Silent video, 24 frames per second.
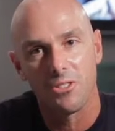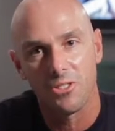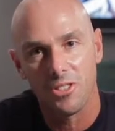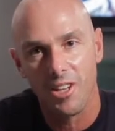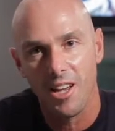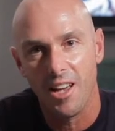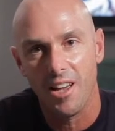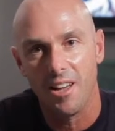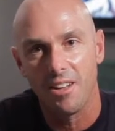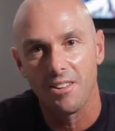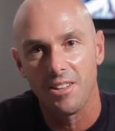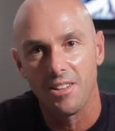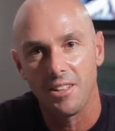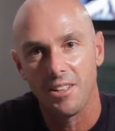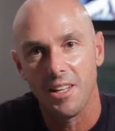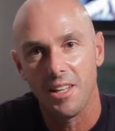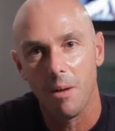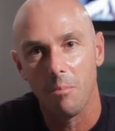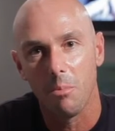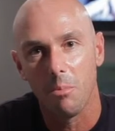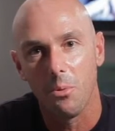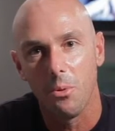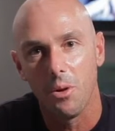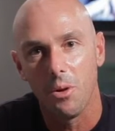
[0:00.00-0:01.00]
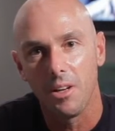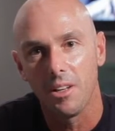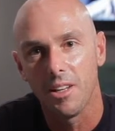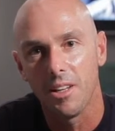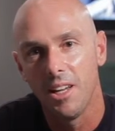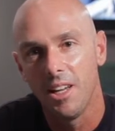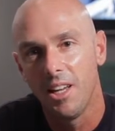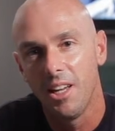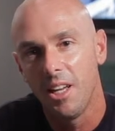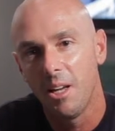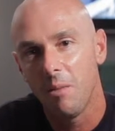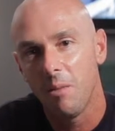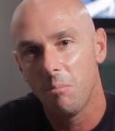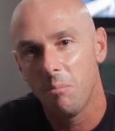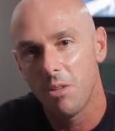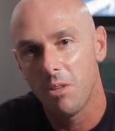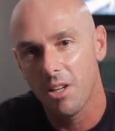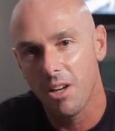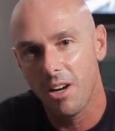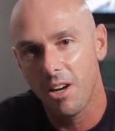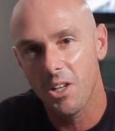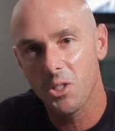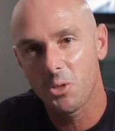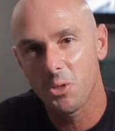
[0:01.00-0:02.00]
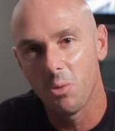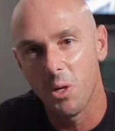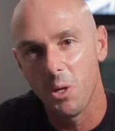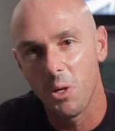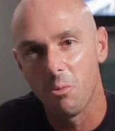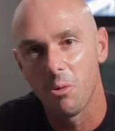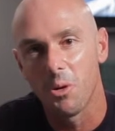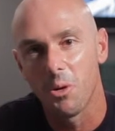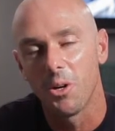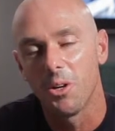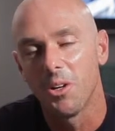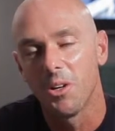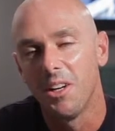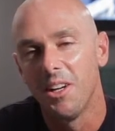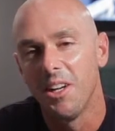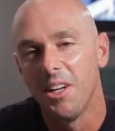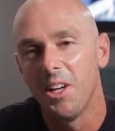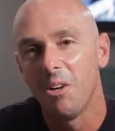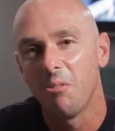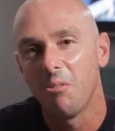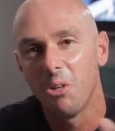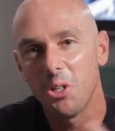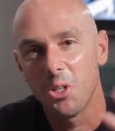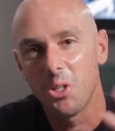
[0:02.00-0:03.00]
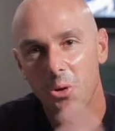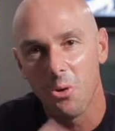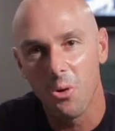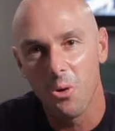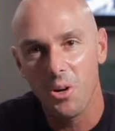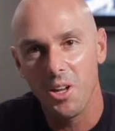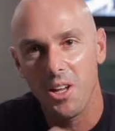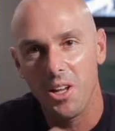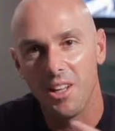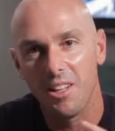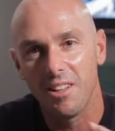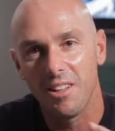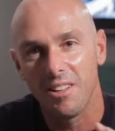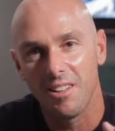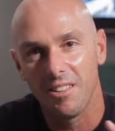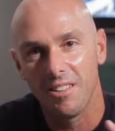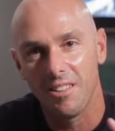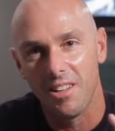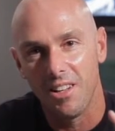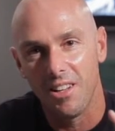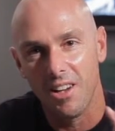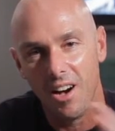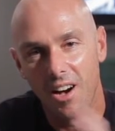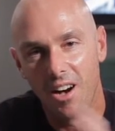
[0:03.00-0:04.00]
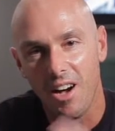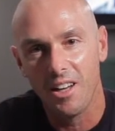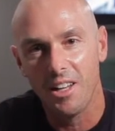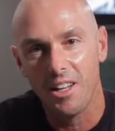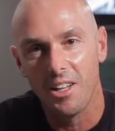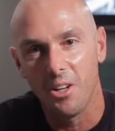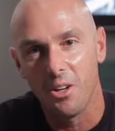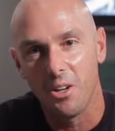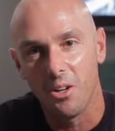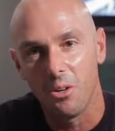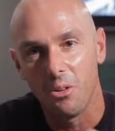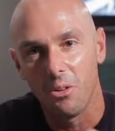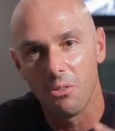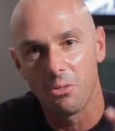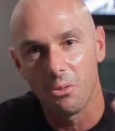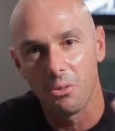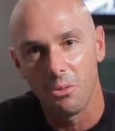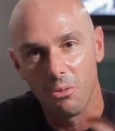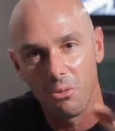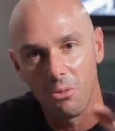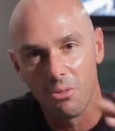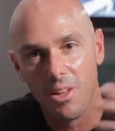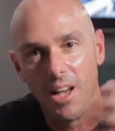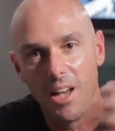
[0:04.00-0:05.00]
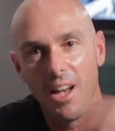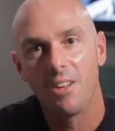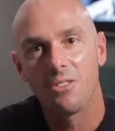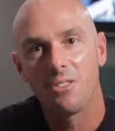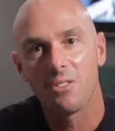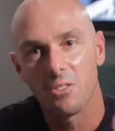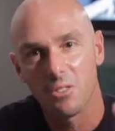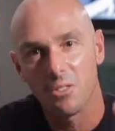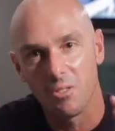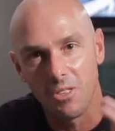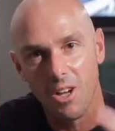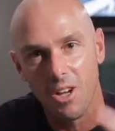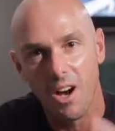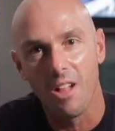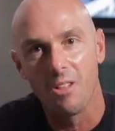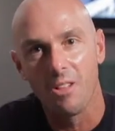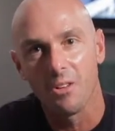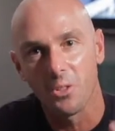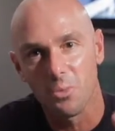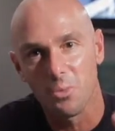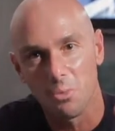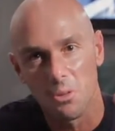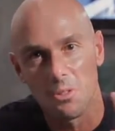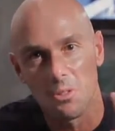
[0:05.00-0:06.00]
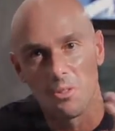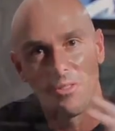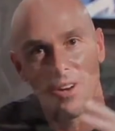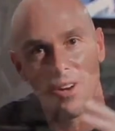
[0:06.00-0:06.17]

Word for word: sound at that point because we were recording the audio through thousands of dollars worth of